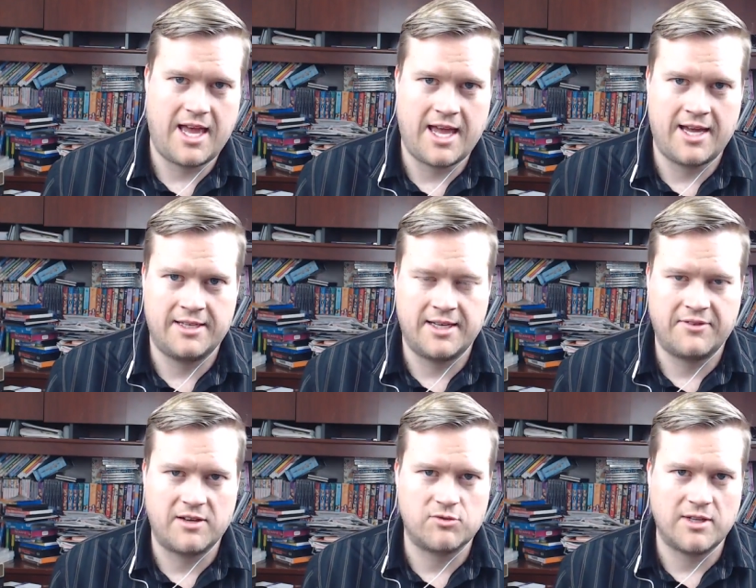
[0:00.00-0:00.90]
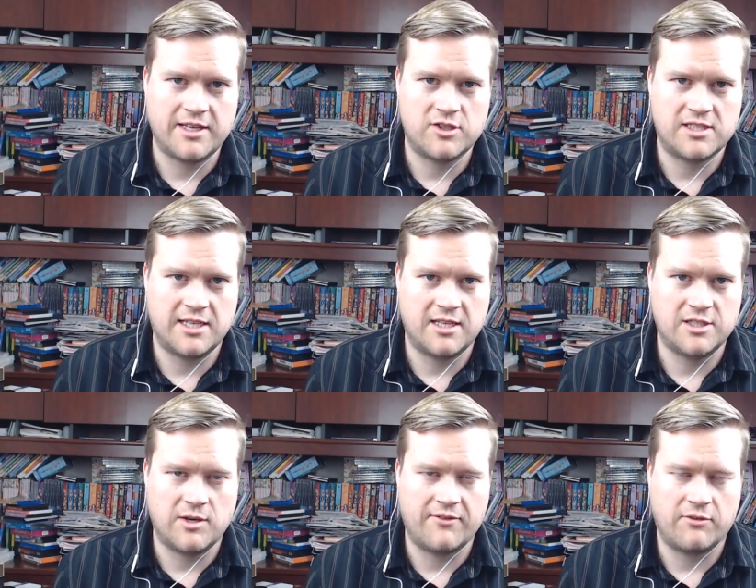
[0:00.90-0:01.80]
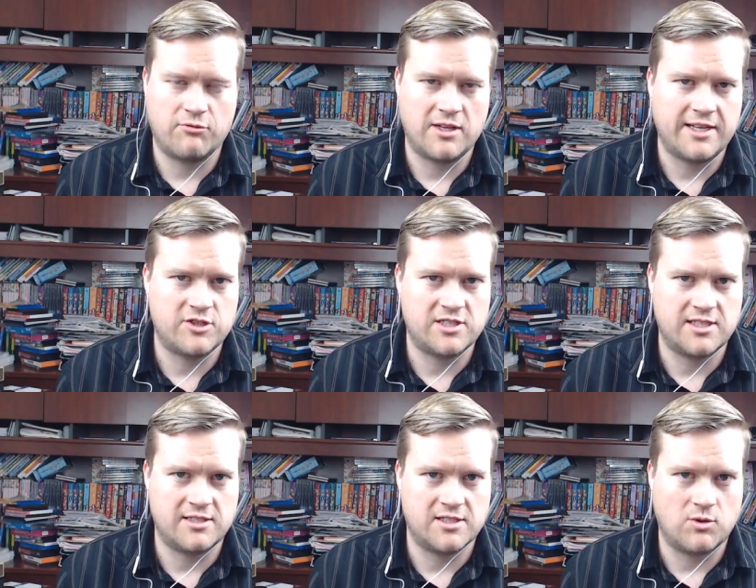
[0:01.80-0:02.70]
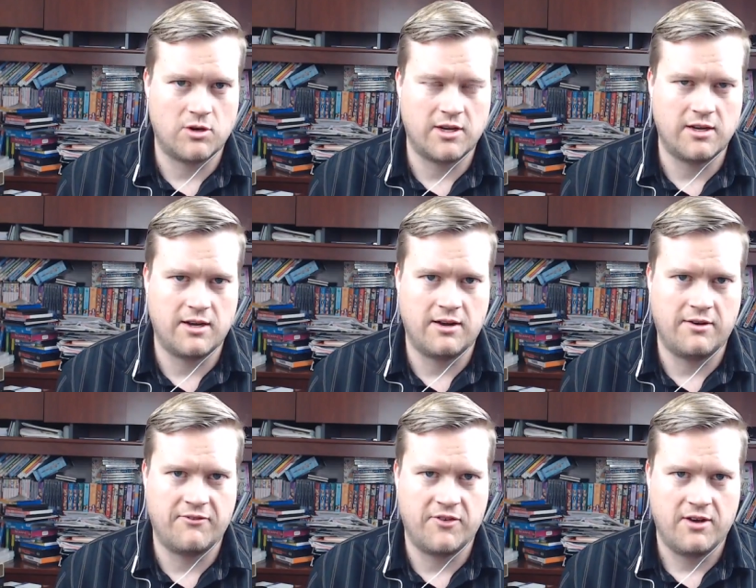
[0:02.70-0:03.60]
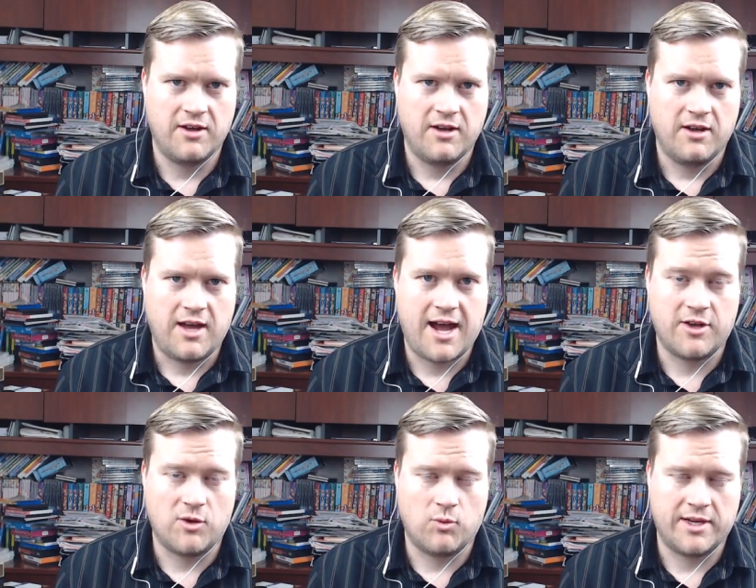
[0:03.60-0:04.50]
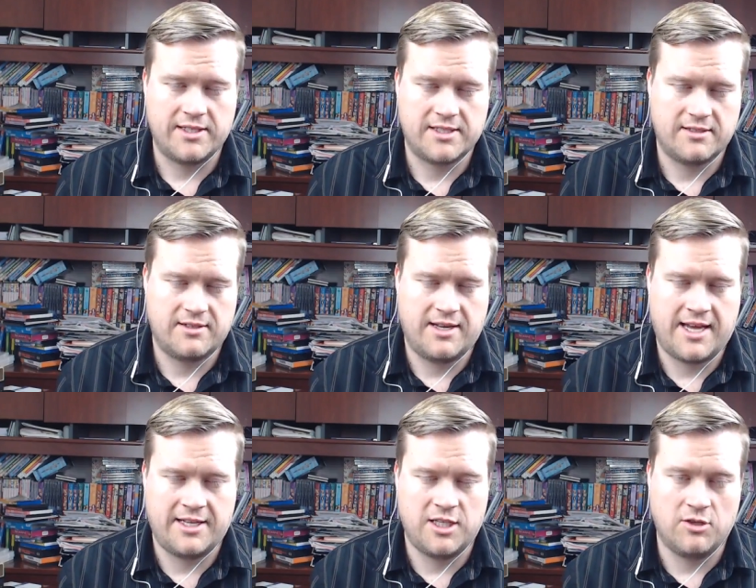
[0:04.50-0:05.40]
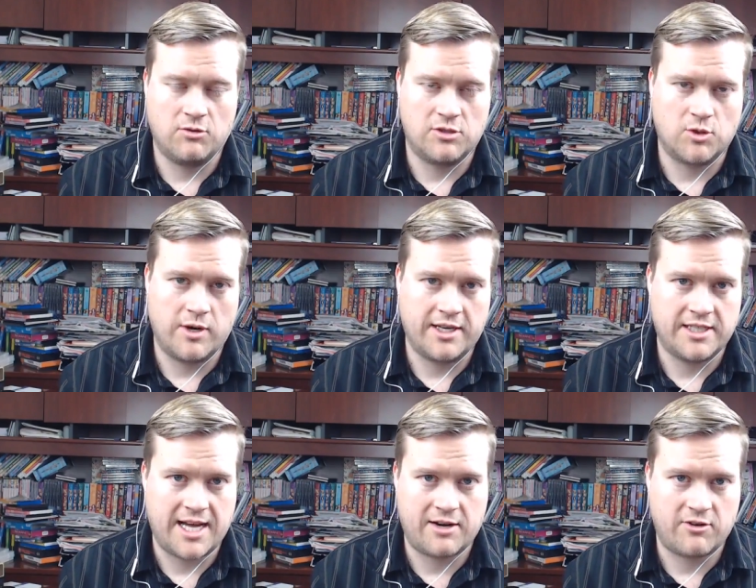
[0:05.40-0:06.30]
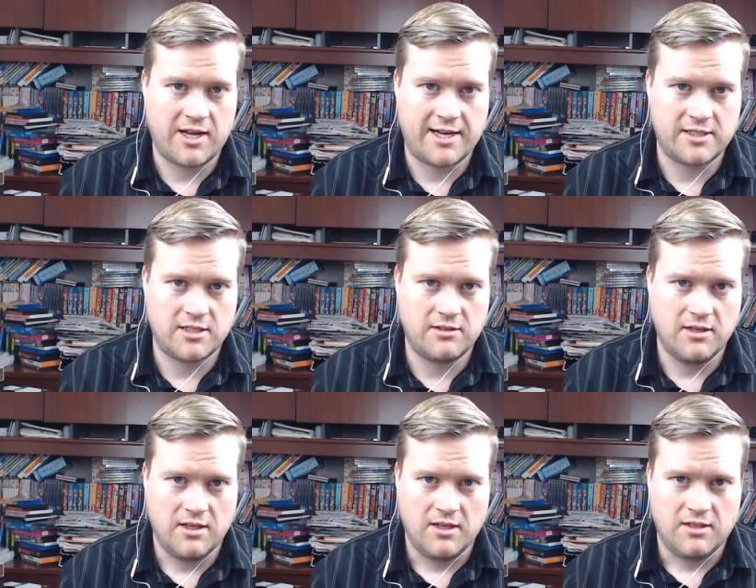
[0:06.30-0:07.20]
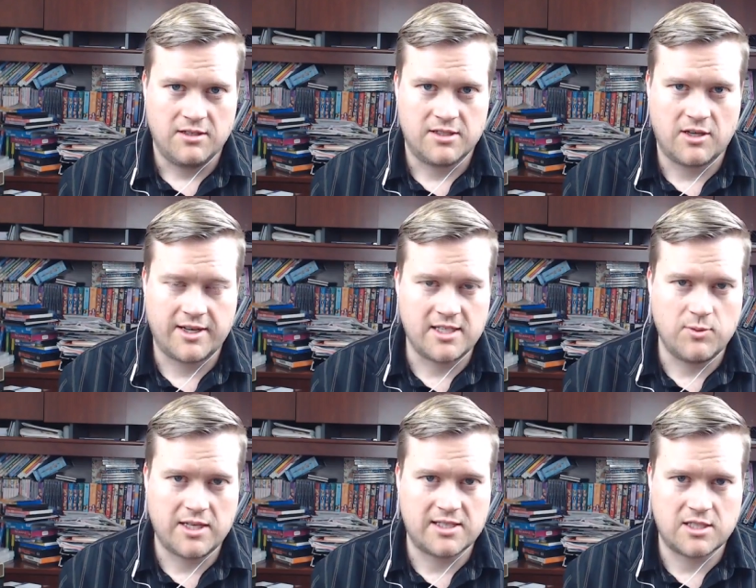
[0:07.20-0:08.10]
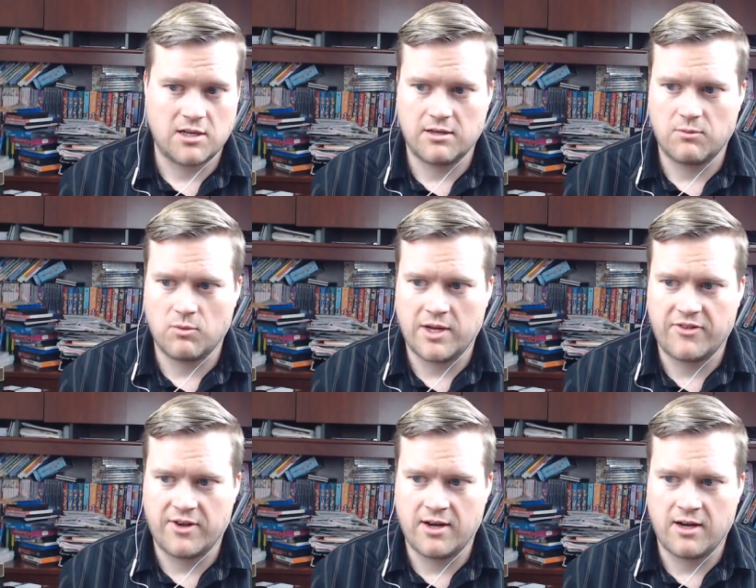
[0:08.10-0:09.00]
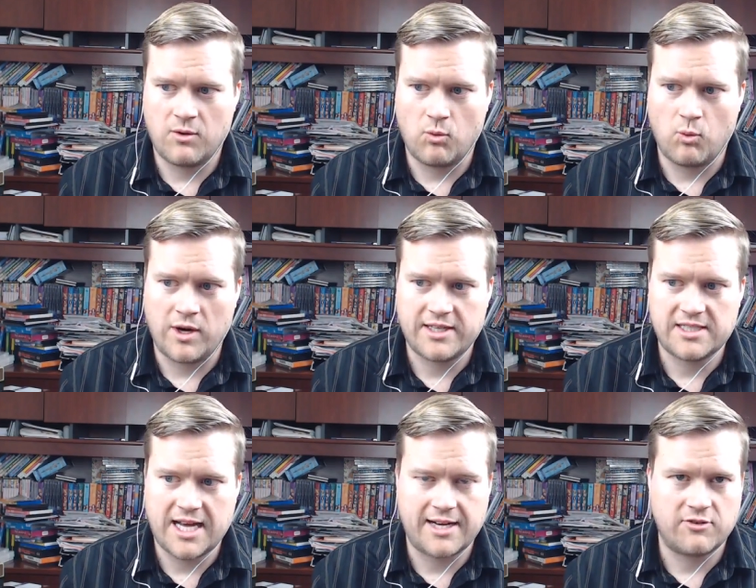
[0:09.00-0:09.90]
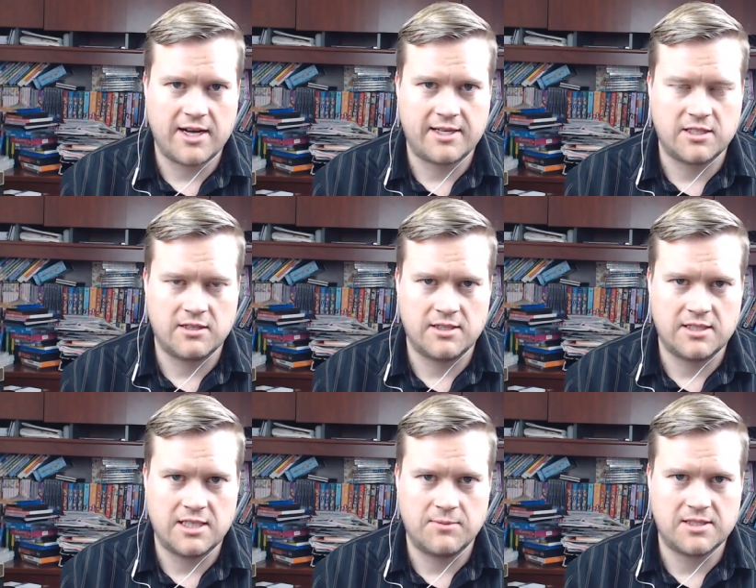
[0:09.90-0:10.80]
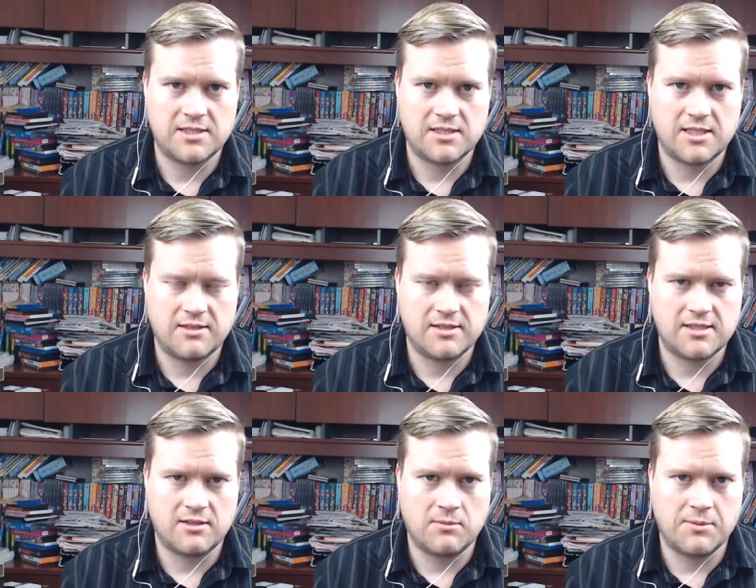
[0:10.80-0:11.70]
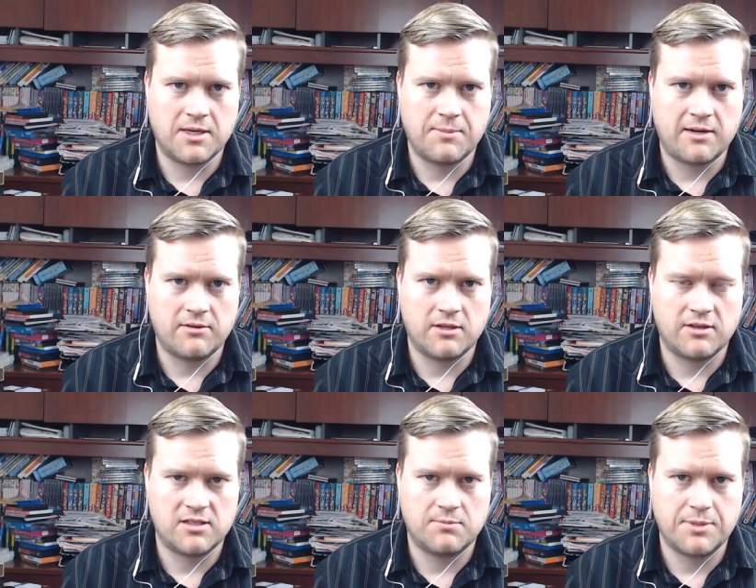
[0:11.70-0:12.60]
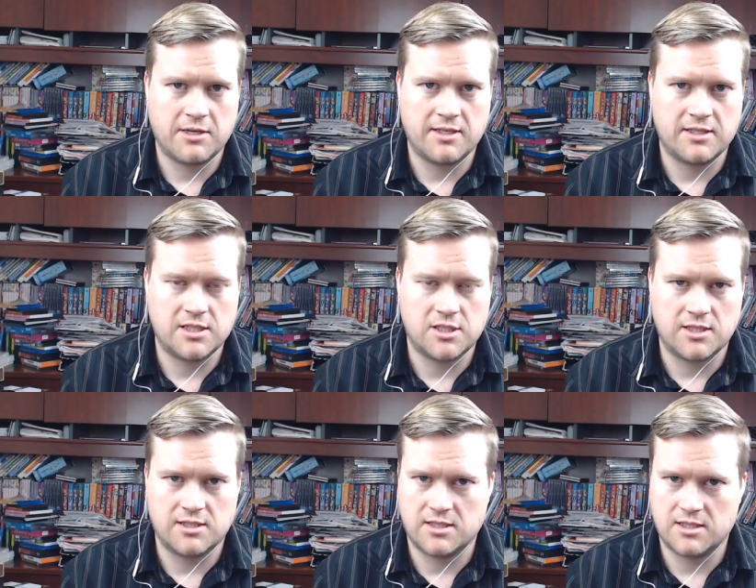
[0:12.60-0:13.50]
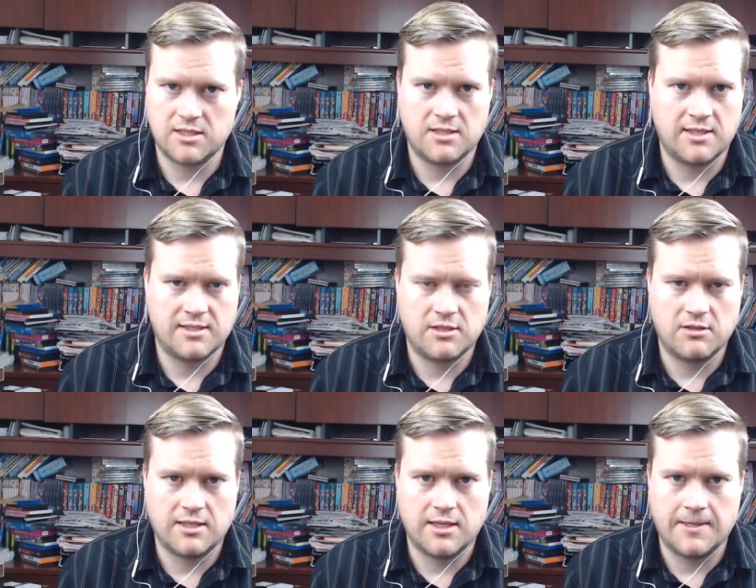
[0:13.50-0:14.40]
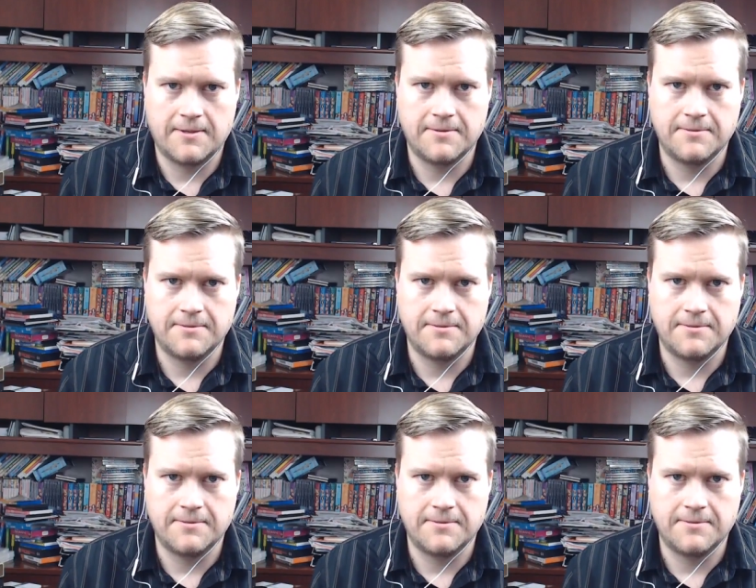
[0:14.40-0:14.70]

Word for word: And I thought it was really interesting because you have a really interesting story of how you went and you joined Hack Reactor. So I guess we could start with uh, what is Hack Reactor and tell us tell us a little bit about your experience just uh, starting there.